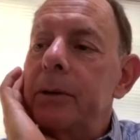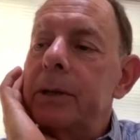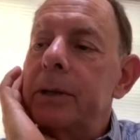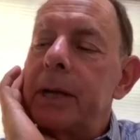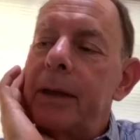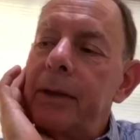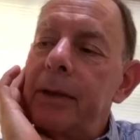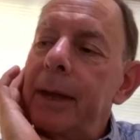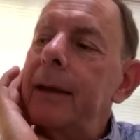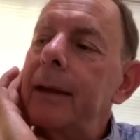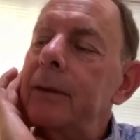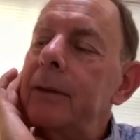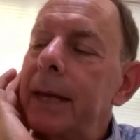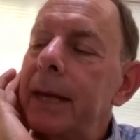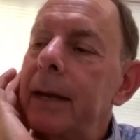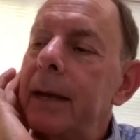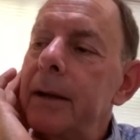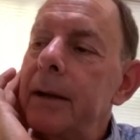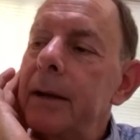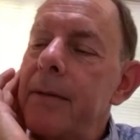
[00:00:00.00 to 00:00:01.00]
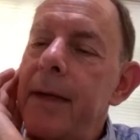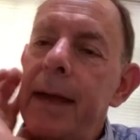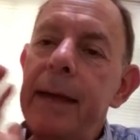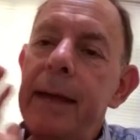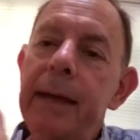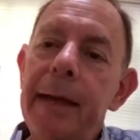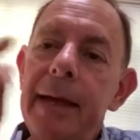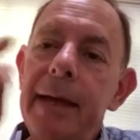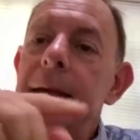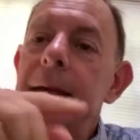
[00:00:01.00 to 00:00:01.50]
I think at the end of the day,
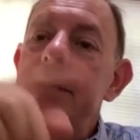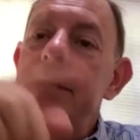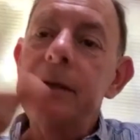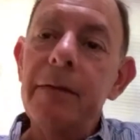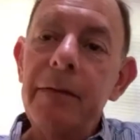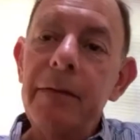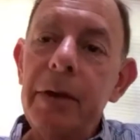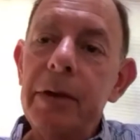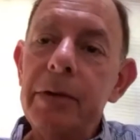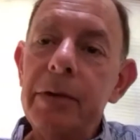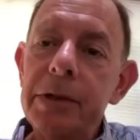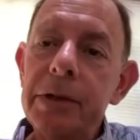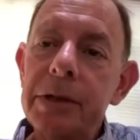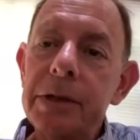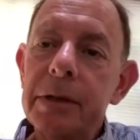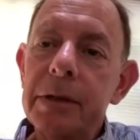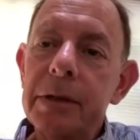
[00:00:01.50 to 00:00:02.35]
ease of use